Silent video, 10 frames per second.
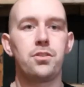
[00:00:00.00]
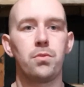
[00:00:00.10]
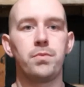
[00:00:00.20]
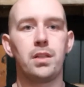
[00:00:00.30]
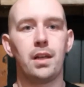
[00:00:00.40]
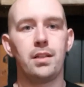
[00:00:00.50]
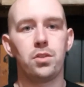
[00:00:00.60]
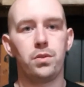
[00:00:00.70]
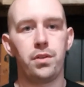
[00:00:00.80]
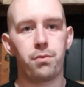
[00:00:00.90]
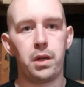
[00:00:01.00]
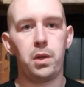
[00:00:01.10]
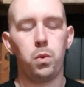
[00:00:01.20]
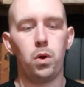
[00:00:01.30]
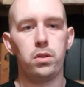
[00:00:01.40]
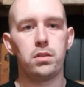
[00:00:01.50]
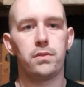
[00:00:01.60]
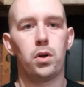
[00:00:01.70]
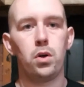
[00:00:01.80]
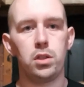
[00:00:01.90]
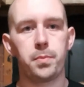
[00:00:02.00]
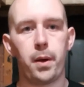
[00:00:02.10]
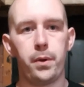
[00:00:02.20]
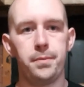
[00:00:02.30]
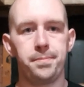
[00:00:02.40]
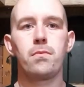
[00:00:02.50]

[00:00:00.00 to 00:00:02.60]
something that is only 3/4 of a horsepower,